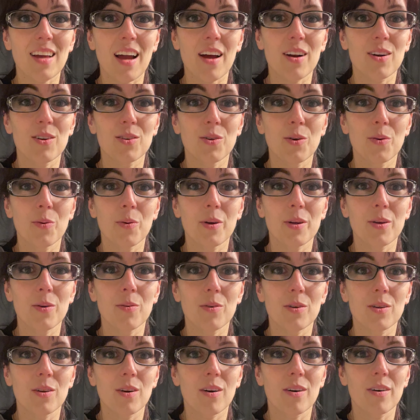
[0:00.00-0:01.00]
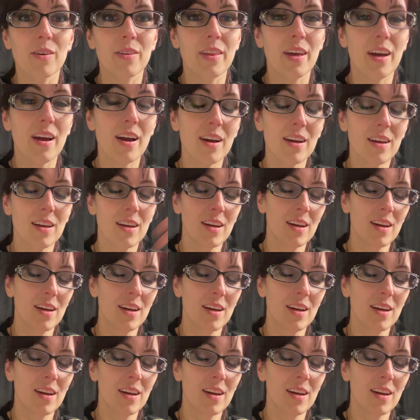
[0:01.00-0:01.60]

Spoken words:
I don't know what you would call that.